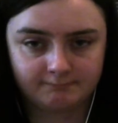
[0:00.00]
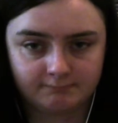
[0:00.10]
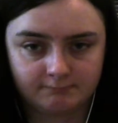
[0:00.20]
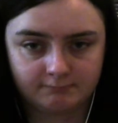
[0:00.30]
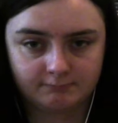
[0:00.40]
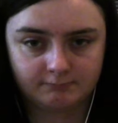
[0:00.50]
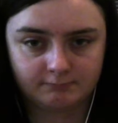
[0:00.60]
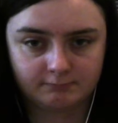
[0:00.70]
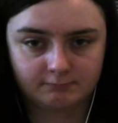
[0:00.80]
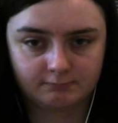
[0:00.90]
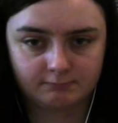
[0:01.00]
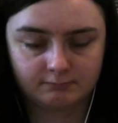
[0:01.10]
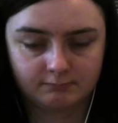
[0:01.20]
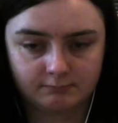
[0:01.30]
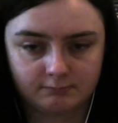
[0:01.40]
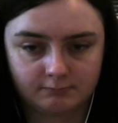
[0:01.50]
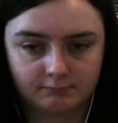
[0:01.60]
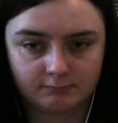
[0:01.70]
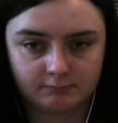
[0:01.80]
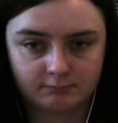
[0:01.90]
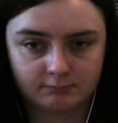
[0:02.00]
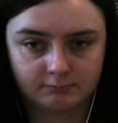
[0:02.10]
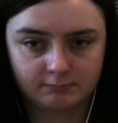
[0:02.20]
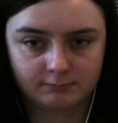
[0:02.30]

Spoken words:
This person isn't speaking.